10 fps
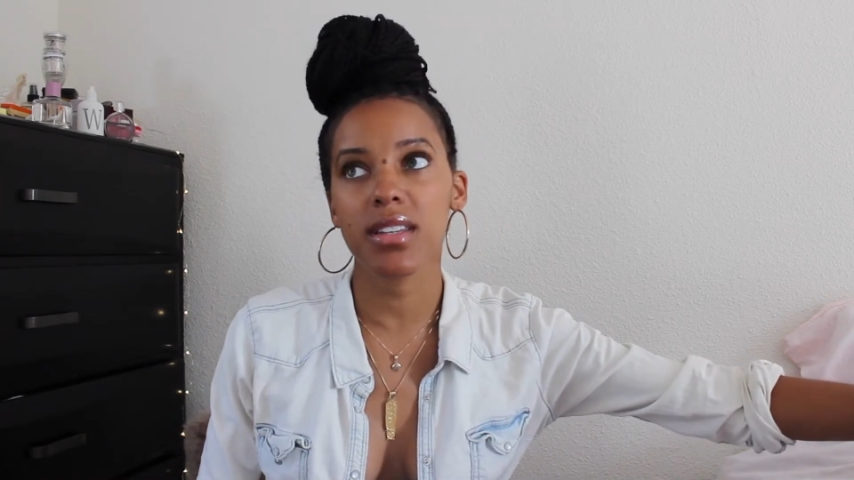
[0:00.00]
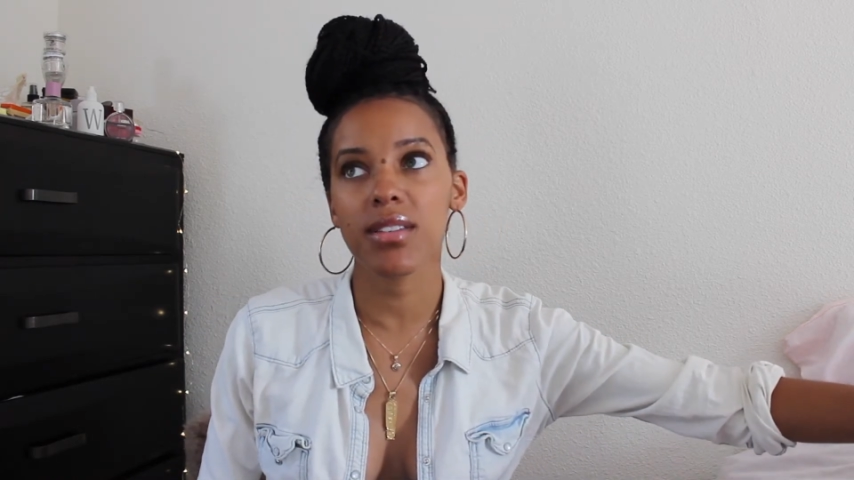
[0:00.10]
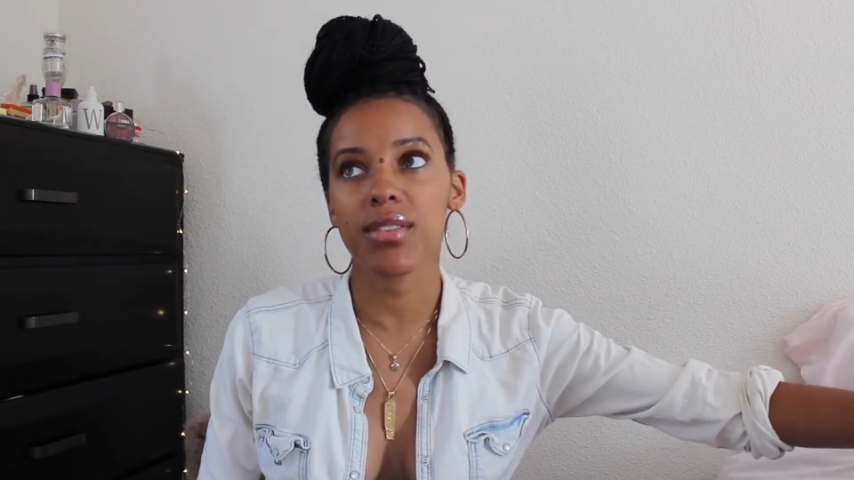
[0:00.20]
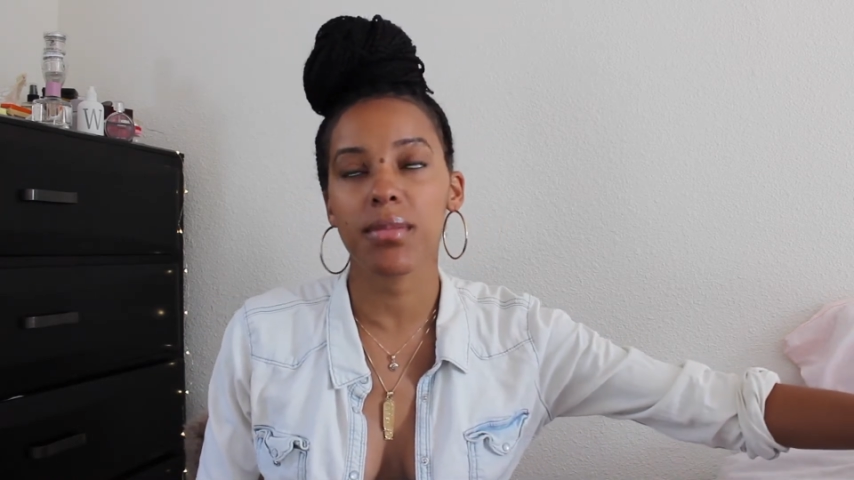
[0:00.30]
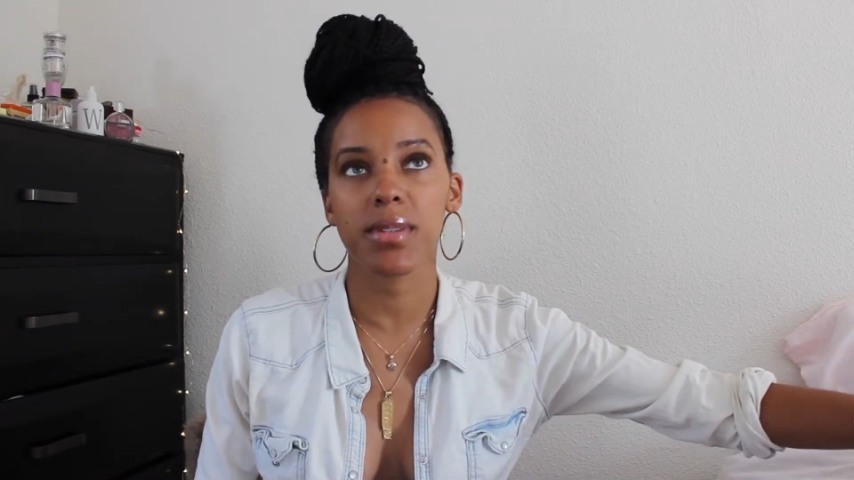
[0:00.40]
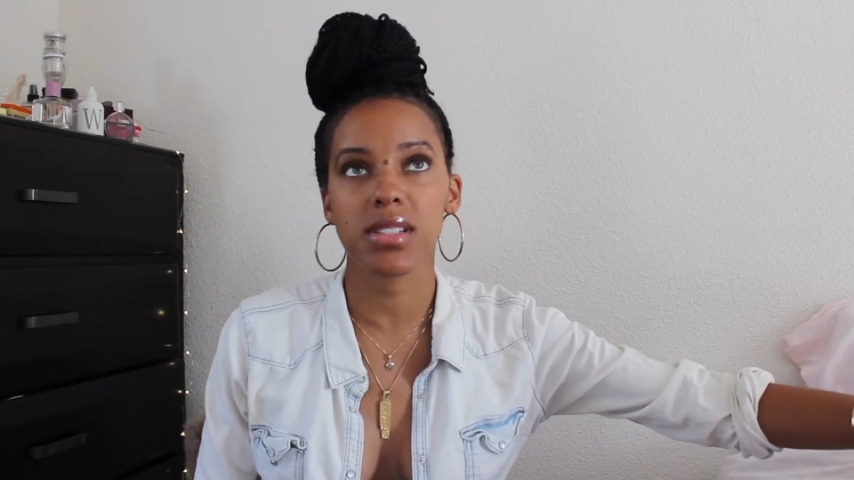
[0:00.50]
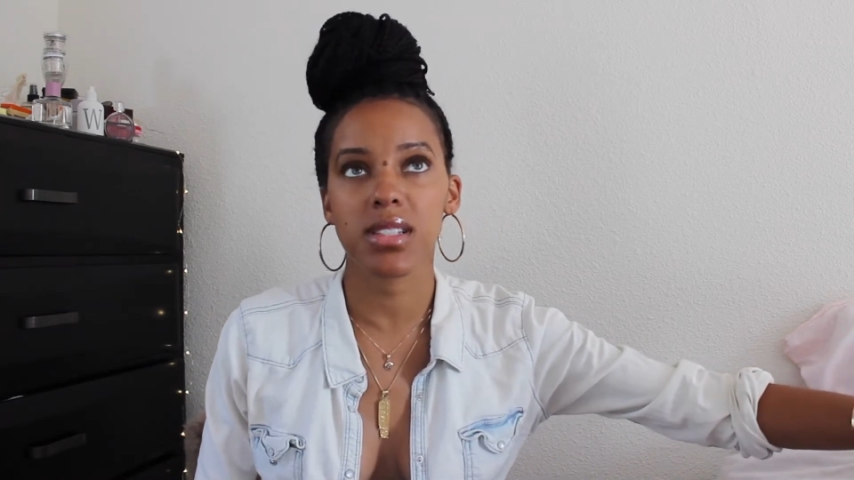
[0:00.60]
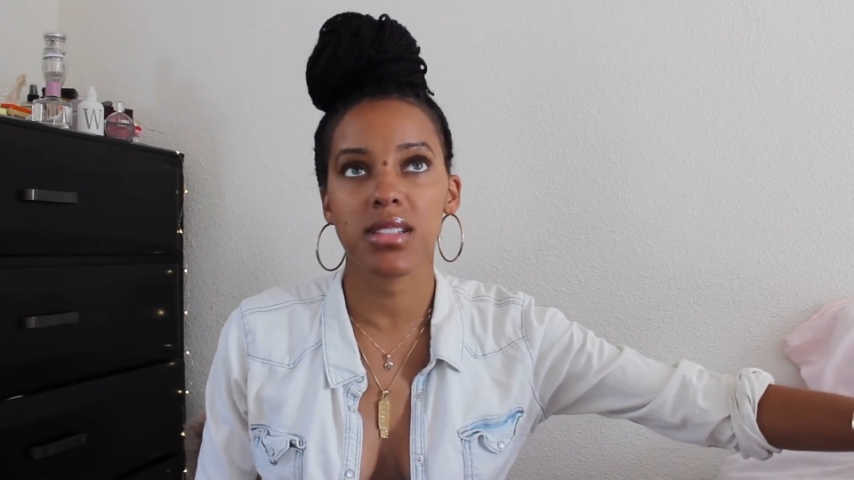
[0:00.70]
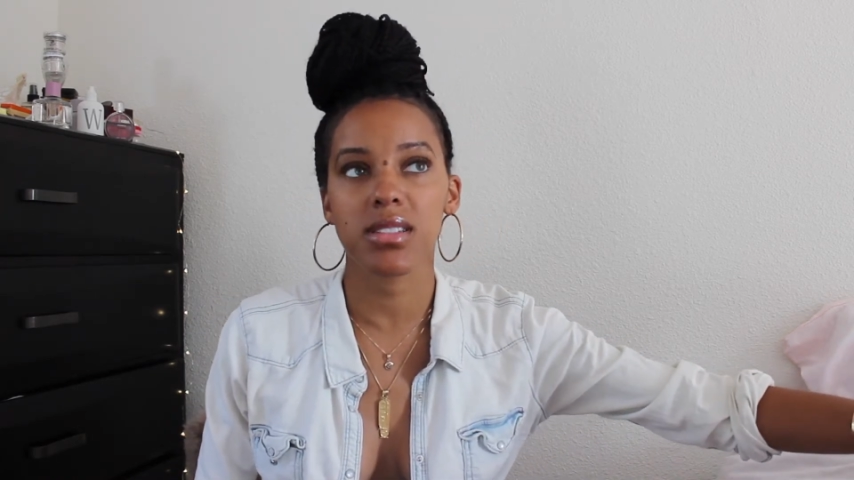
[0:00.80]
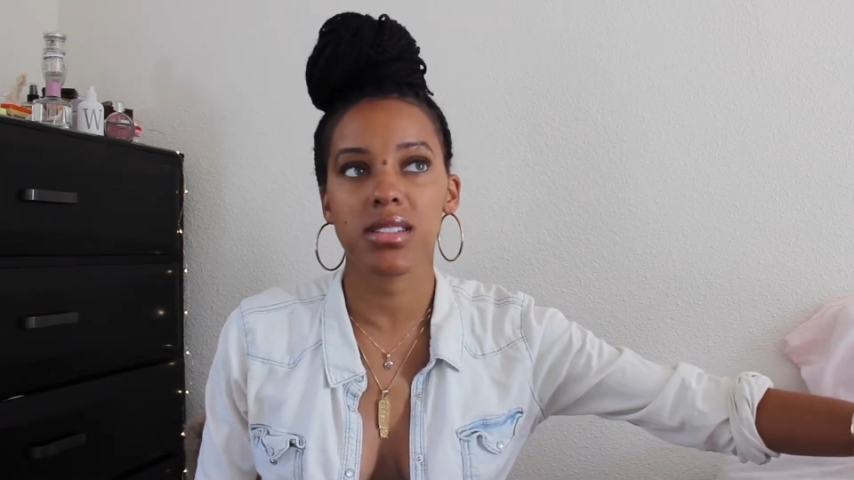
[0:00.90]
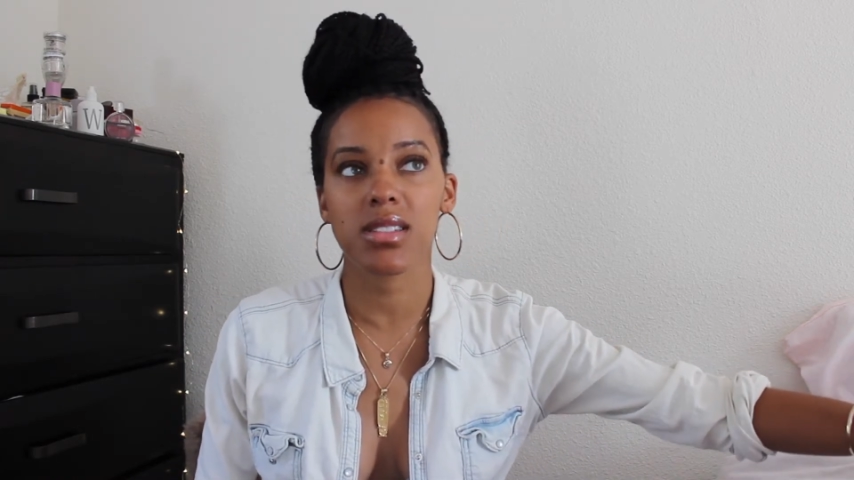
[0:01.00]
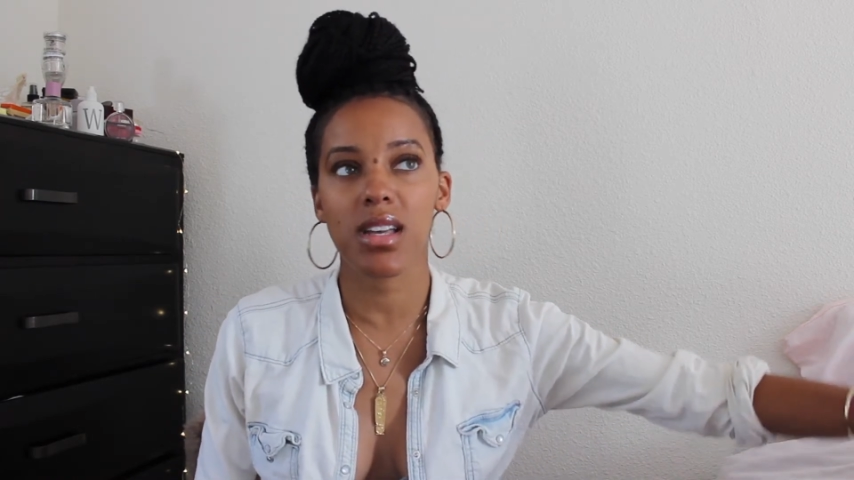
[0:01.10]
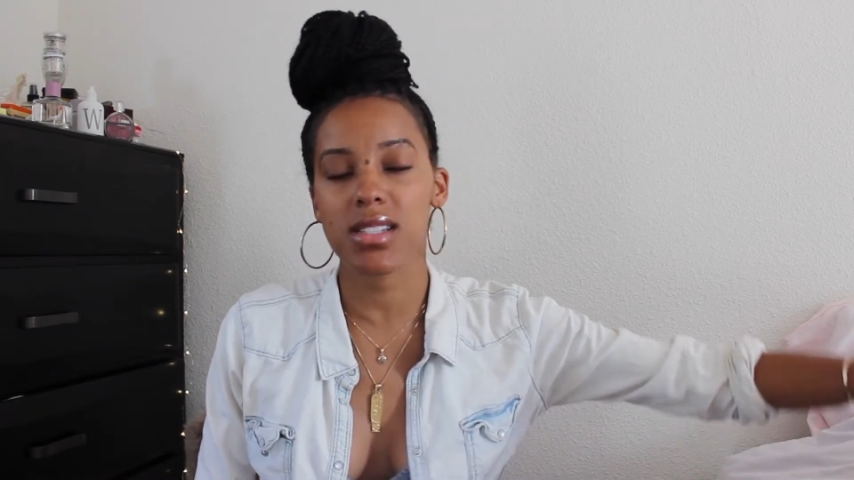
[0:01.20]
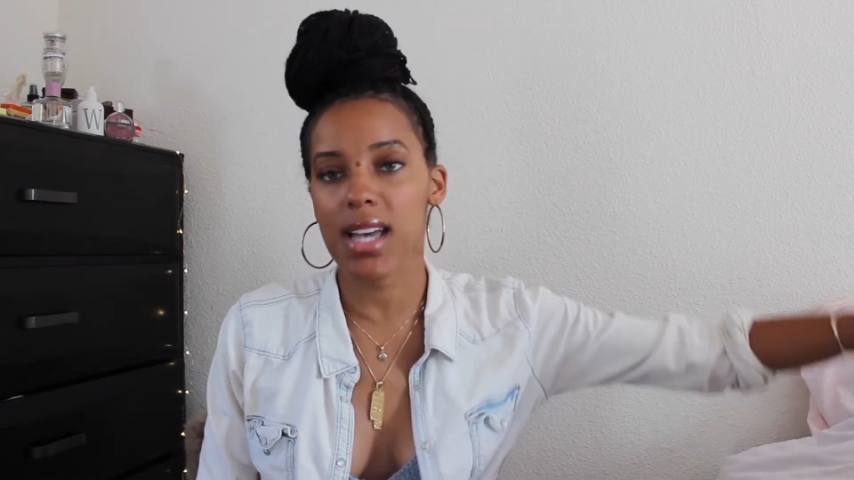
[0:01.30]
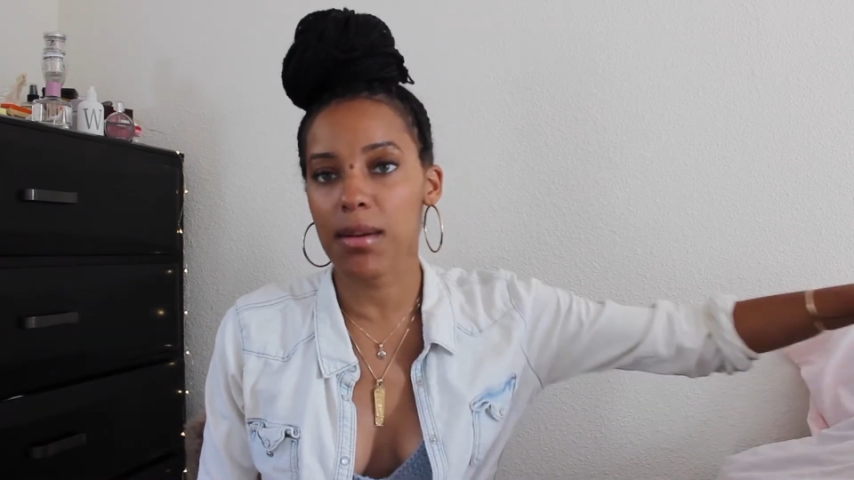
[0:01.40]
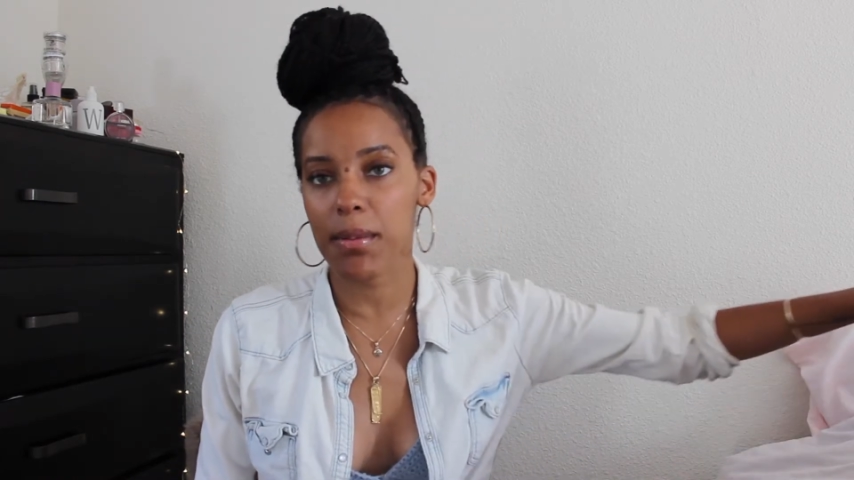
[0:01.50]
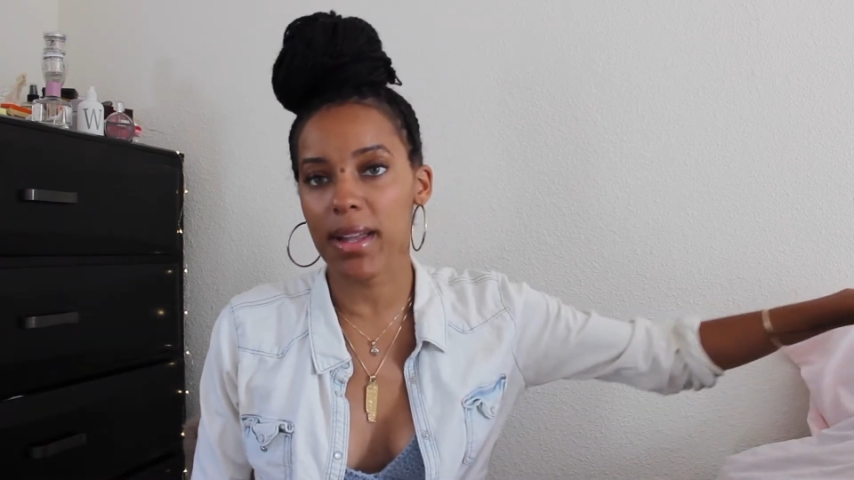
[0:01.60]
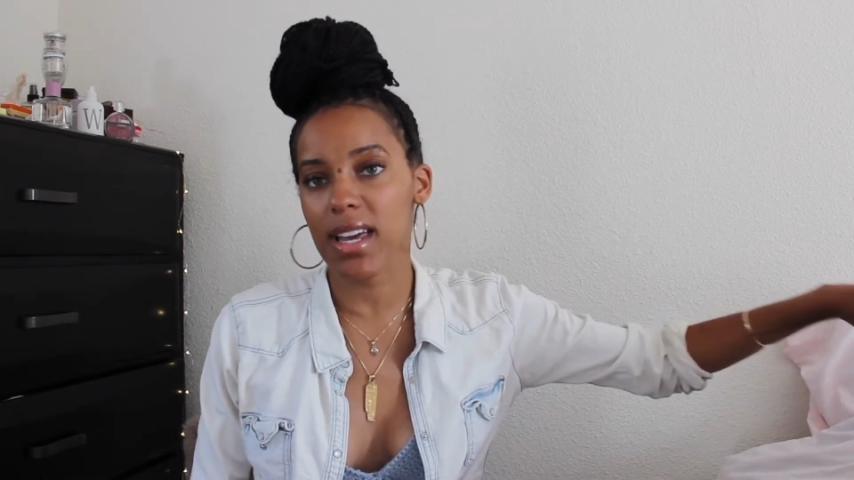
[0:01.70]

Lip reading: It represents a time in my